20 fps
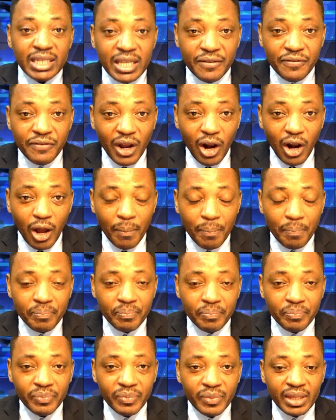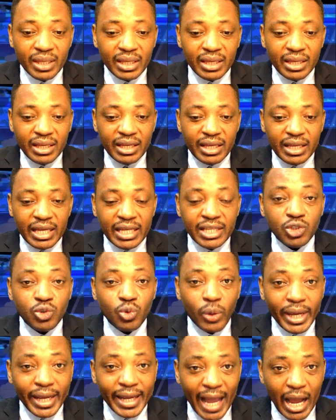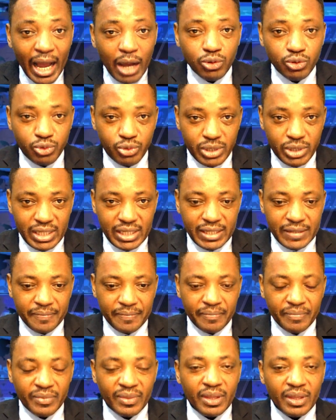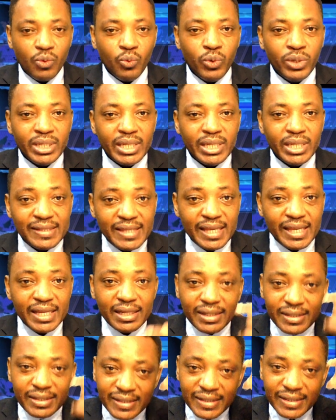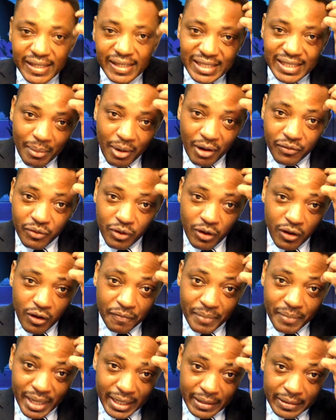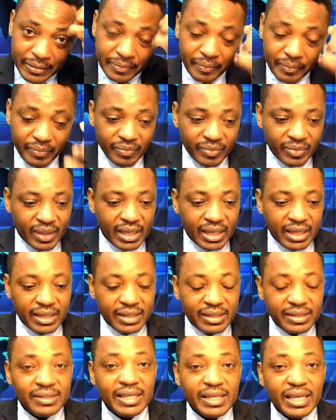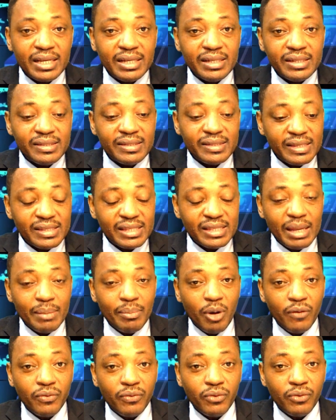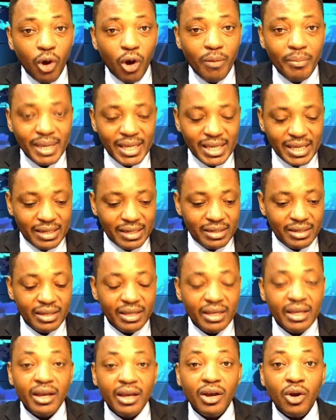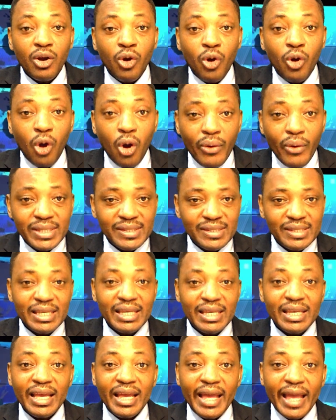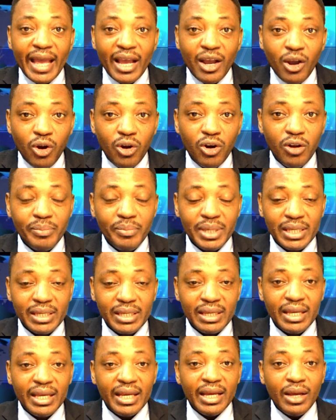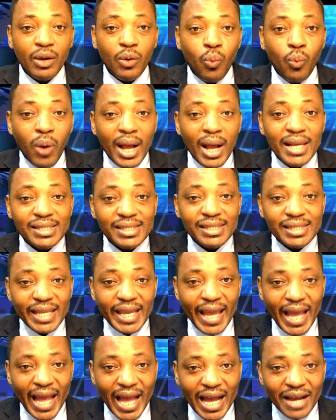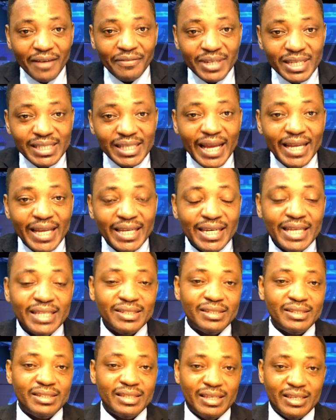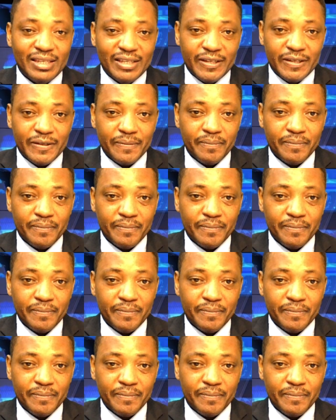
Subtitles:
develop into a country with a single system of government, single system of lawmaking, currency, economy, once they have this identity,